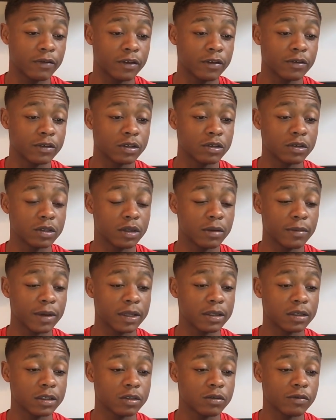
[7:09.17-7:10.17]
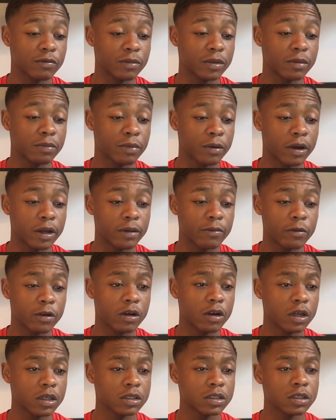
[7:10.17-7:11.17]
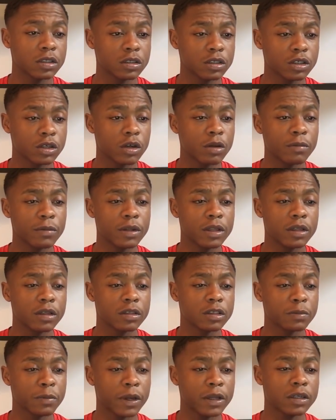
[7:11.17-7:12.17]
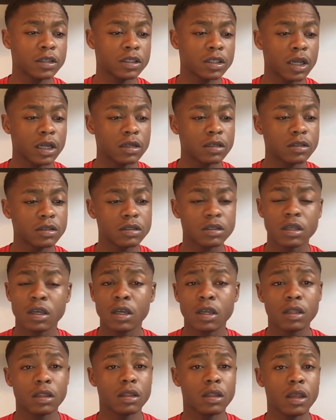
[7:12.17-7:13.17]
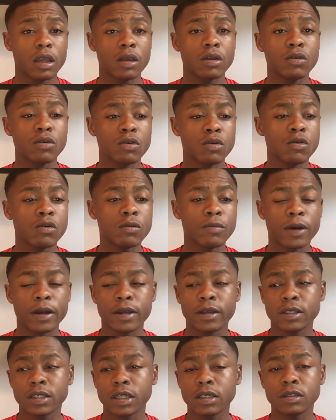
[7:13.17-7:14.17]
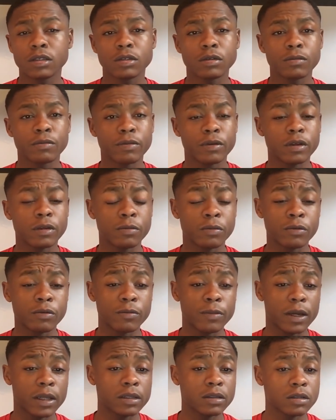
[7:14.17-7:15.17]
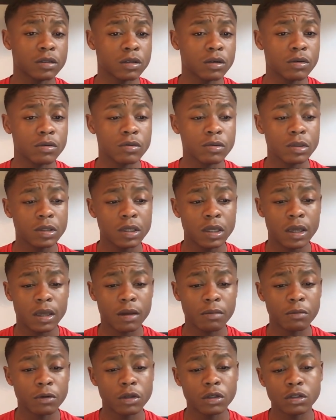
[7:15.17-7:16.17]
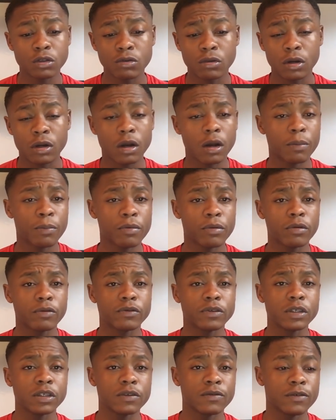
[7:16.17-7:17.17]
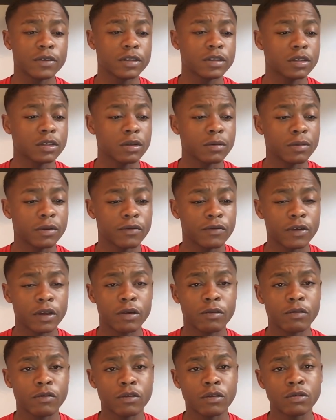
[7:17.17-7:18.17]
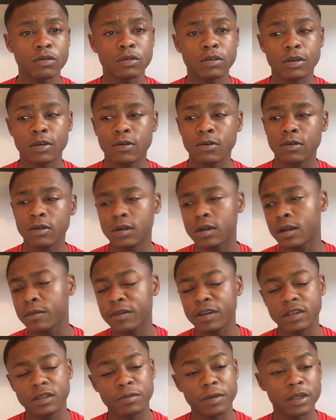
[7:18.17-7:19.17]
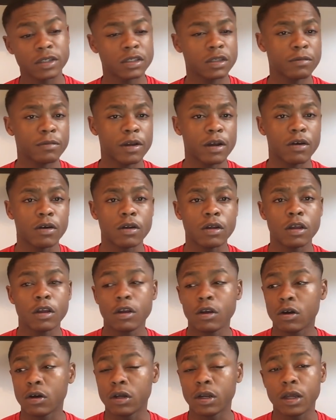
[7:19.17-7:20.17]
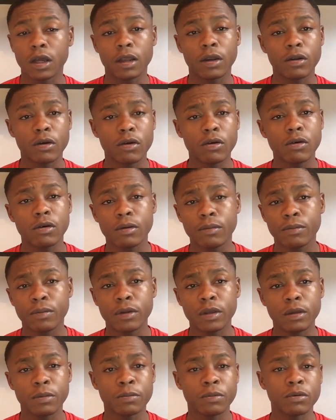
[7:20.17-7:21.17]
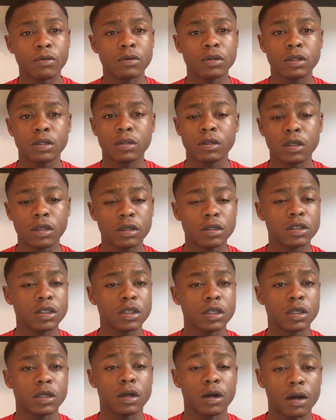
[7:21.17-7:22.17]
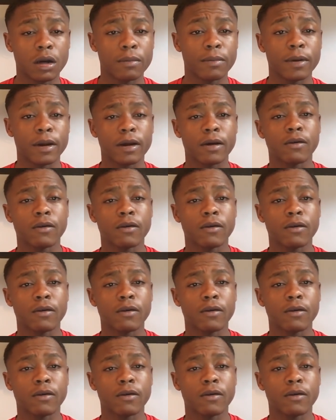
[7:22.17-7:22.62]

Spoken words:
fever's doing a madness with me. But in regards to Germany and Spanish talents, they're who caught my attention, people, man. So, yeah, I'm going to do a couple of these vids, to be fair with you. So, let me smash them out. On that note, people, DG, I'm